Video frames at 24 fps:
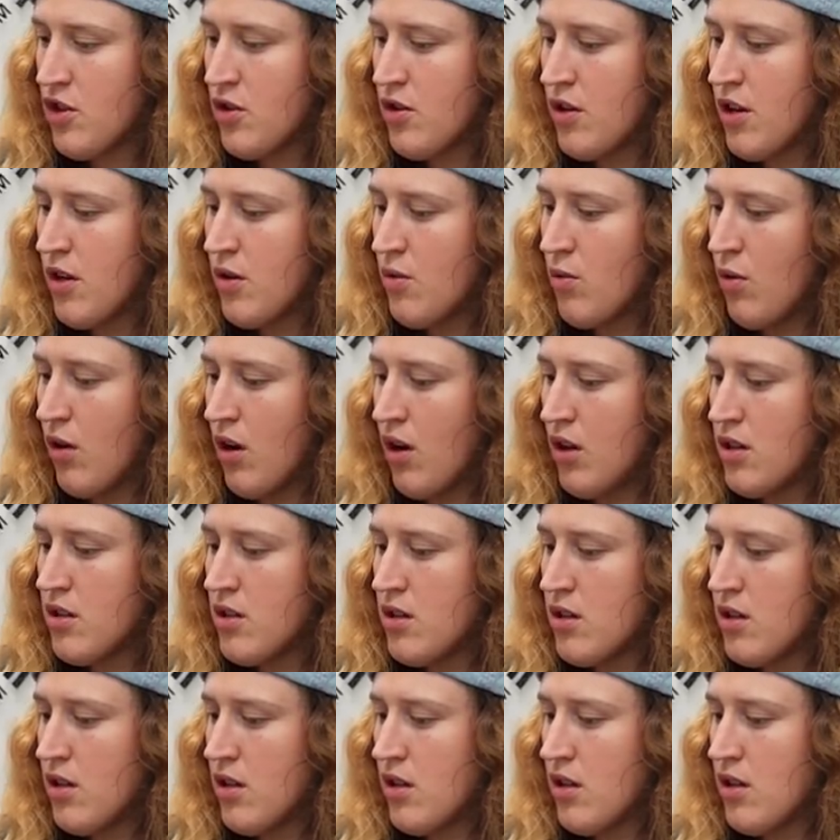Do you want
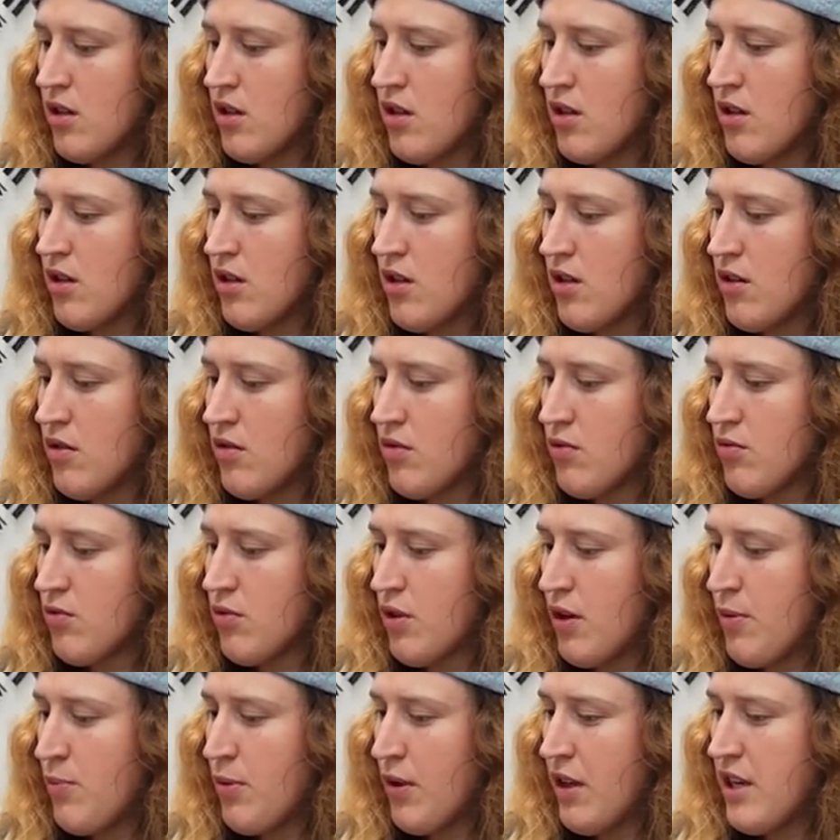to
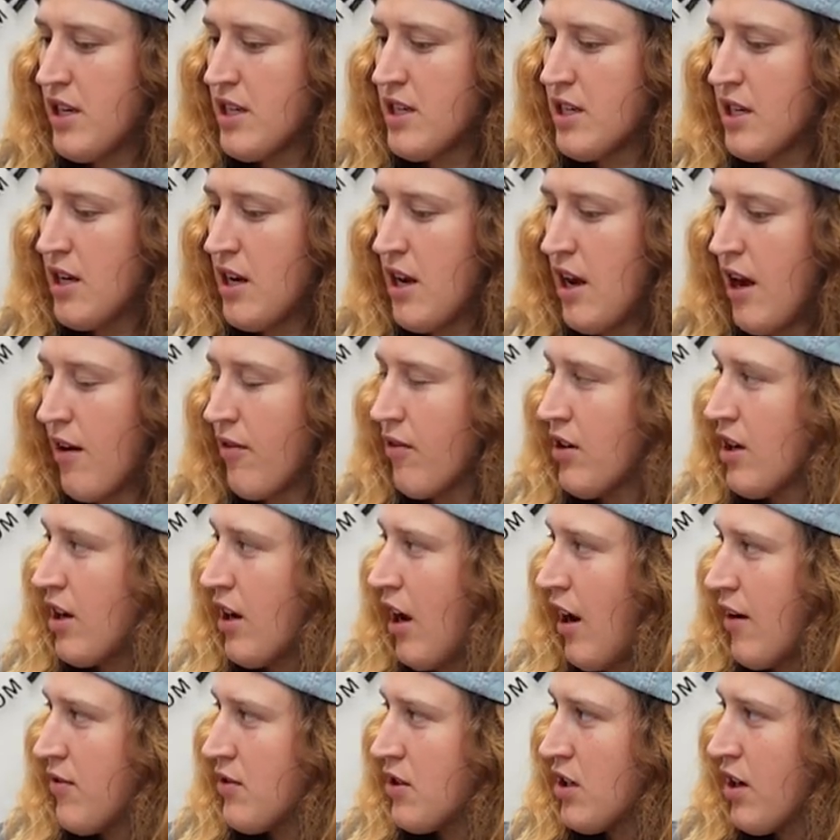replace it
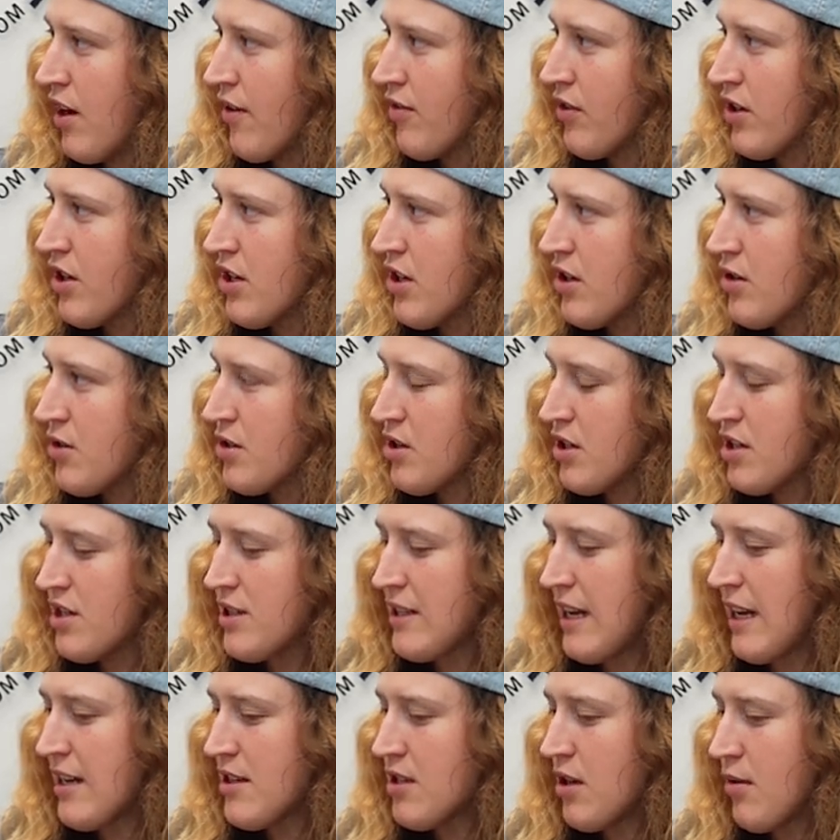after every use, or is
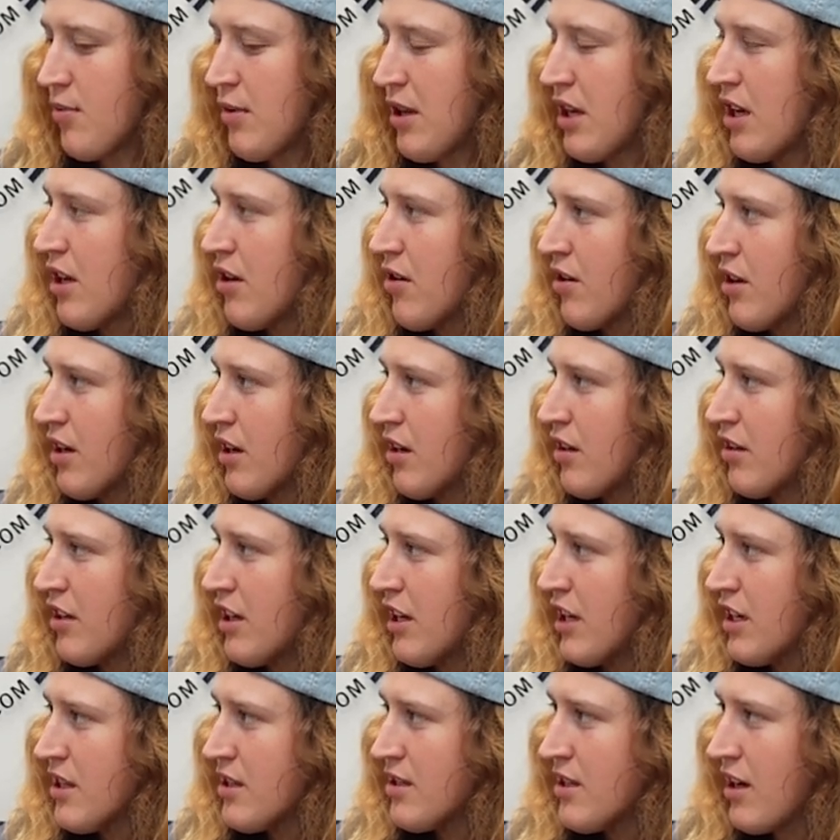that something you can
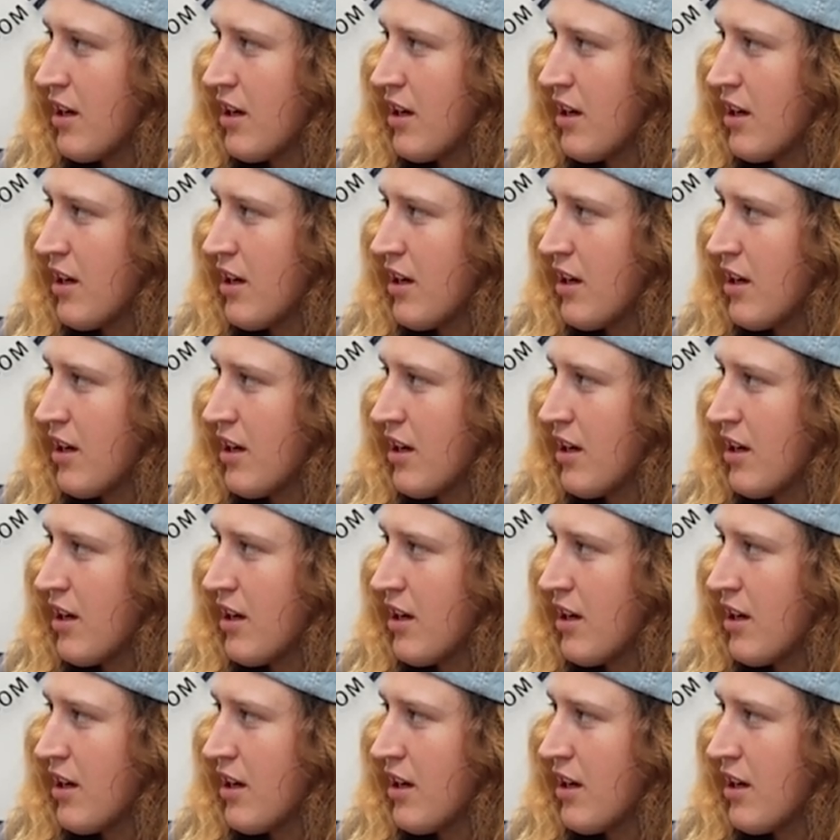clean and